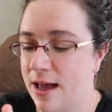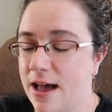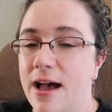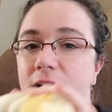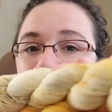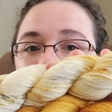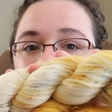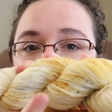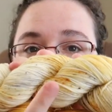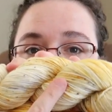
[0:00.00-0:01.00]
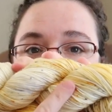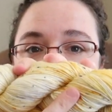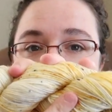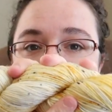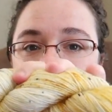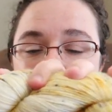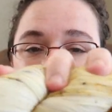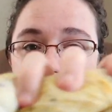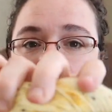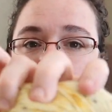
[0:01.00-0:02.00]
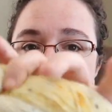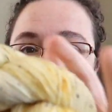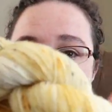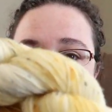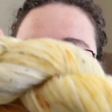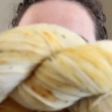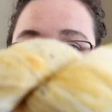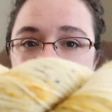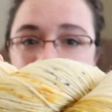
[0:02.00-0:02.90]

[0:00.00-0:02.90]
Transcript: have Loyalty, which is